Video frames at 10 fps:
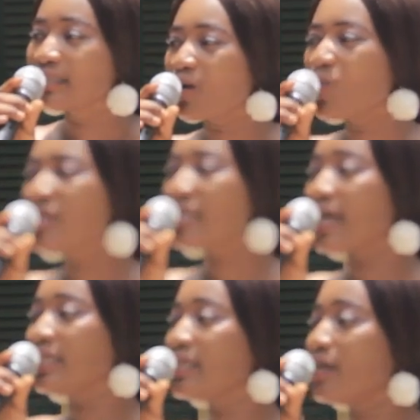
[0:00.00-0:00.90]
Now, won't you
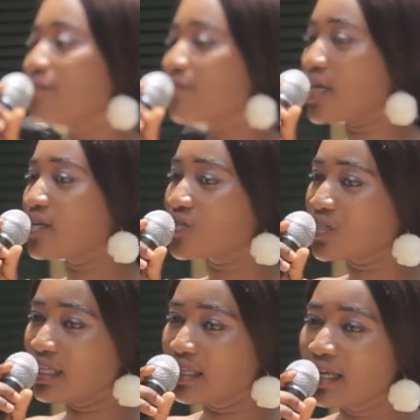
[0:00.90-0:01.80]
any
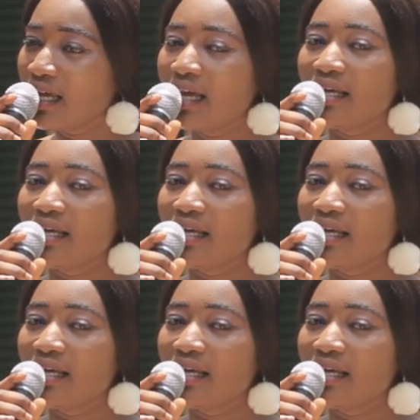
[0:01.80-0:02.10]
infection?